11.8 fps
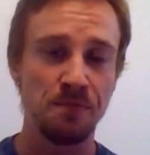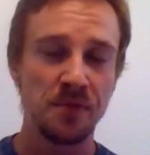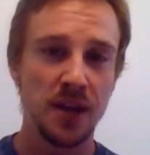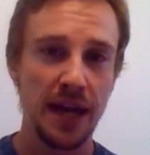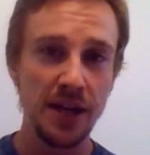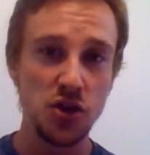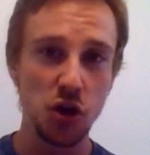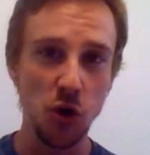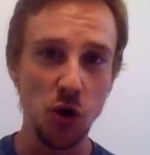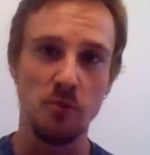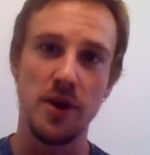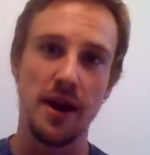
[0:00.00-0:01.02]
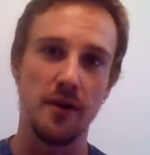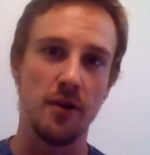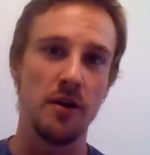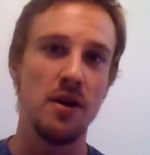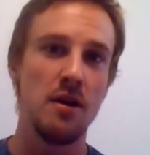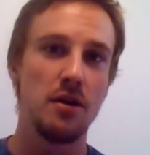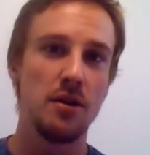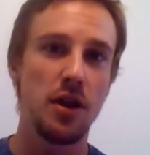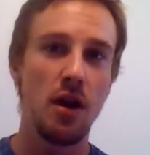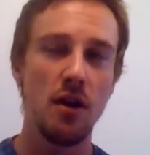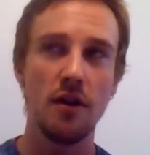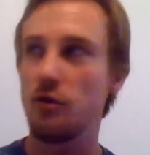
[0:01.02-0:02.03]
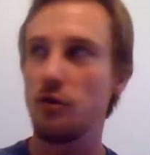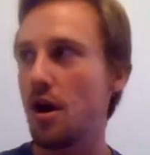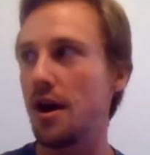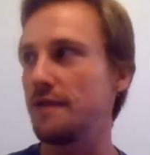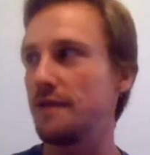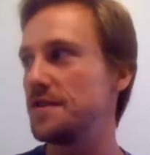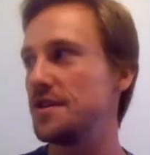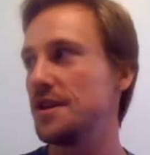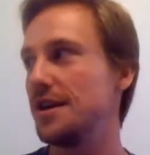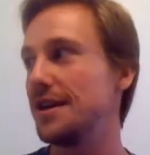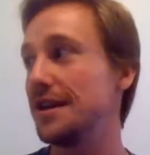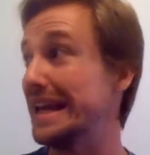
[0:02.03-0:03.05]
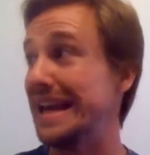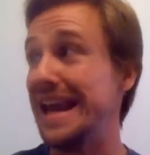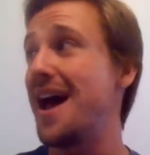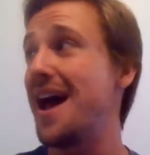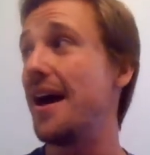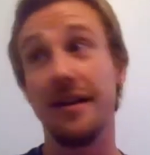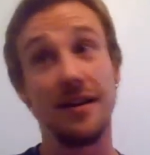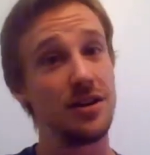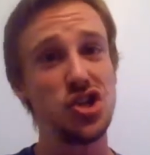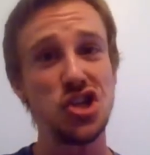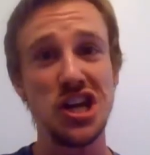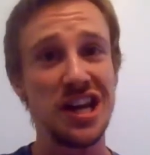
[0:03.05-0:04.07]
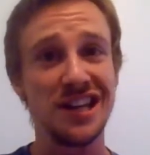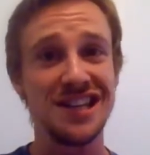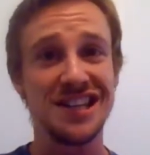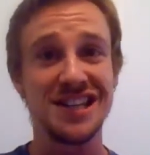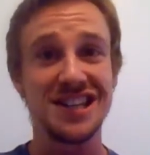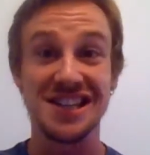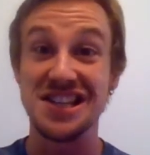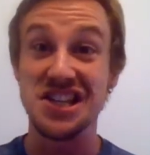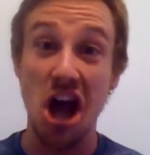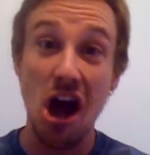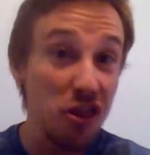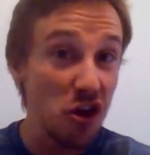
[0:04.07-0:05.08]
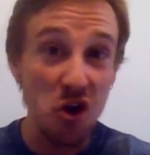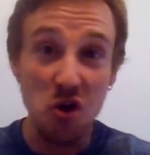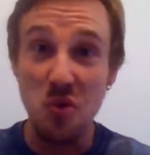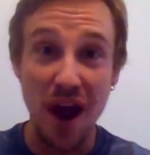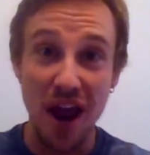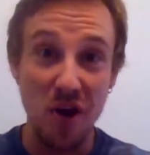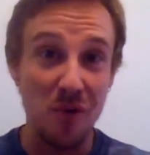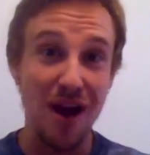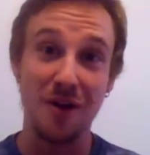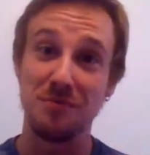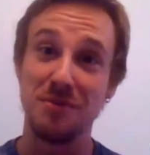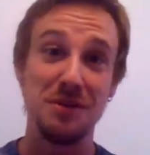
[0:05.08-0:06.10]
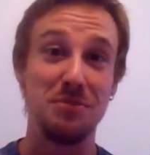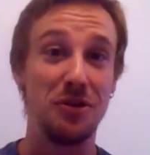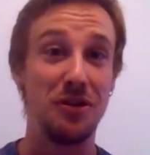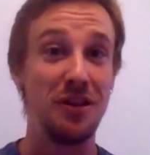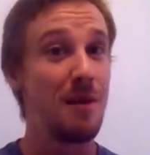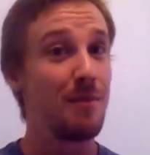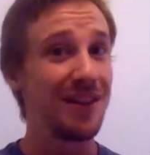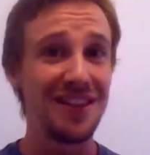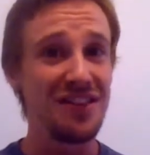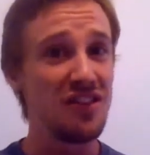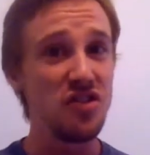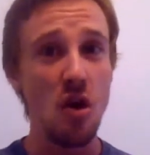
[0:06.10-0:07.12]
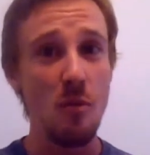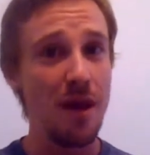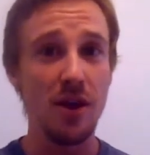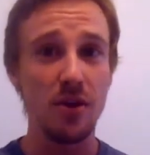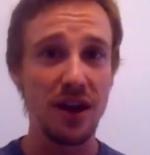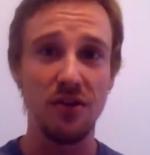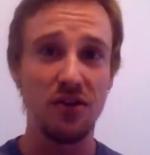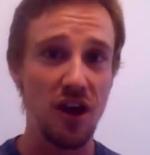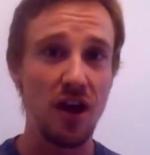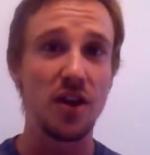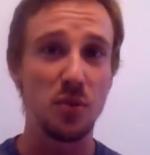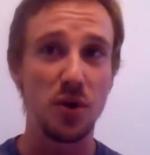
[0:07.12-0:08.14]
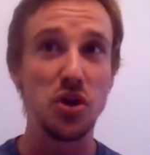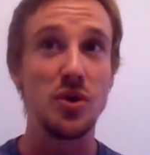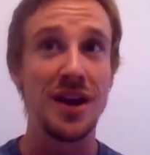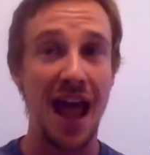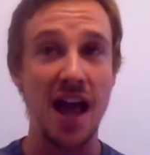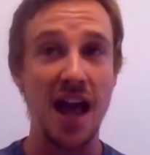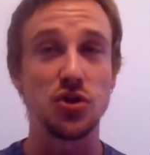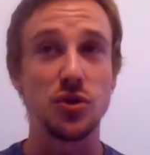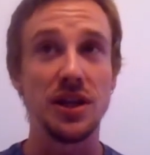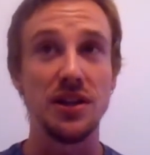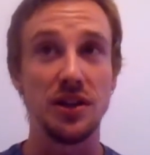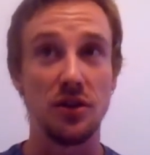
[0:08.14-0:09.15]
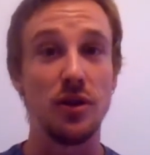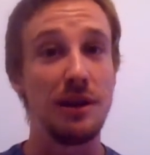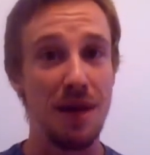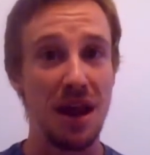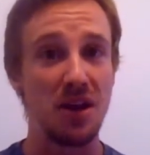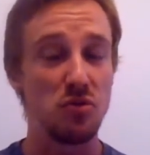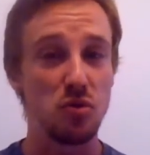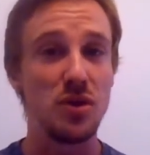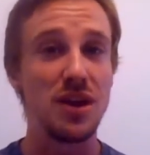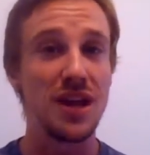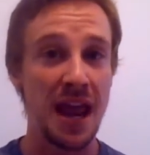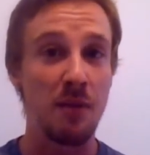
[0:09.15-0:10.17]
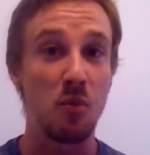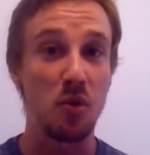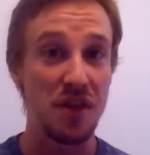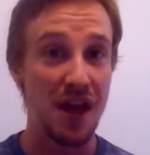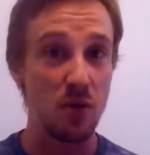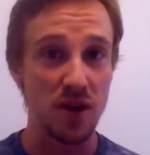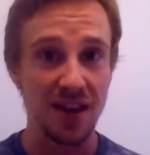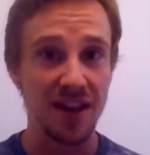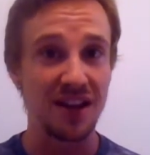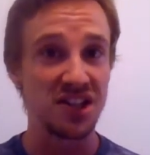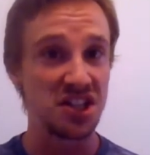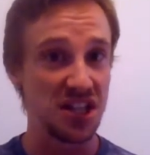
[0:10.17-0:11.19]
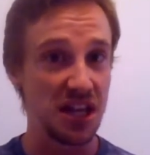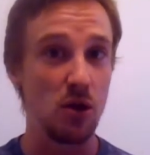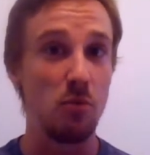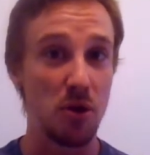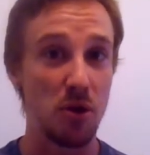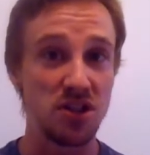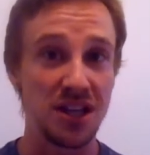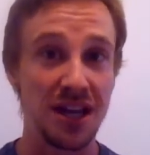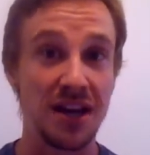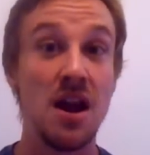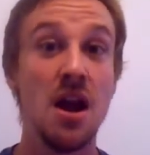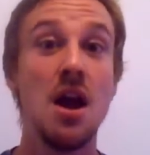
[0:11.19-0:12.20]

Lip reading: In Tomb Raider, Lara Croft, yeah, she can stealth her way around people, but this is no Metal Gear Solid where you can actually literally make it through the game without killing a single person.